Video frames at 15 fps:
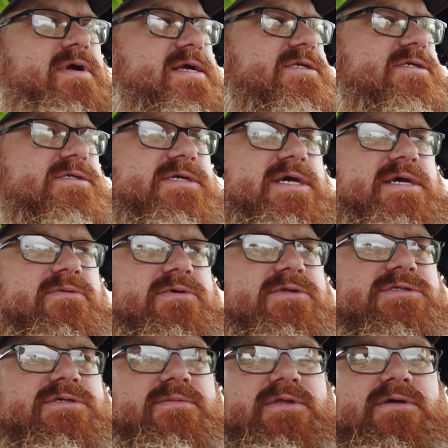races in
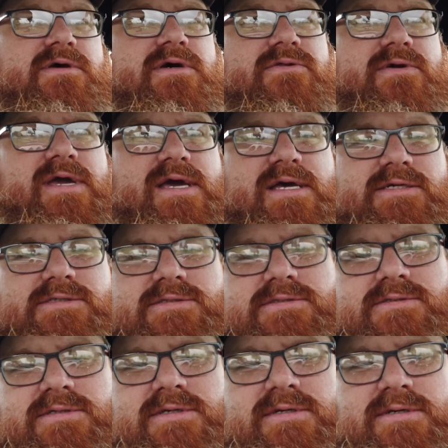with some of the other guys
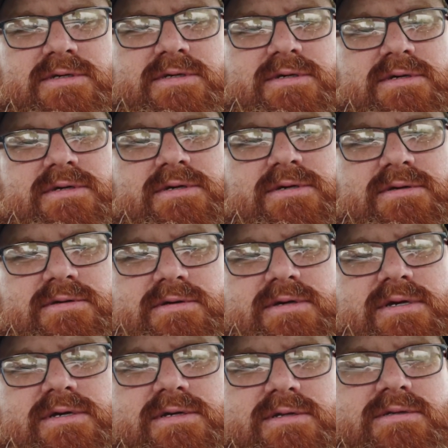
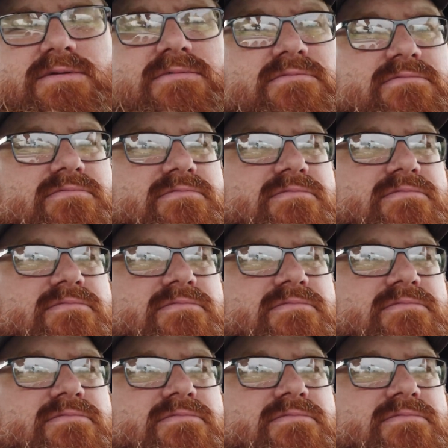and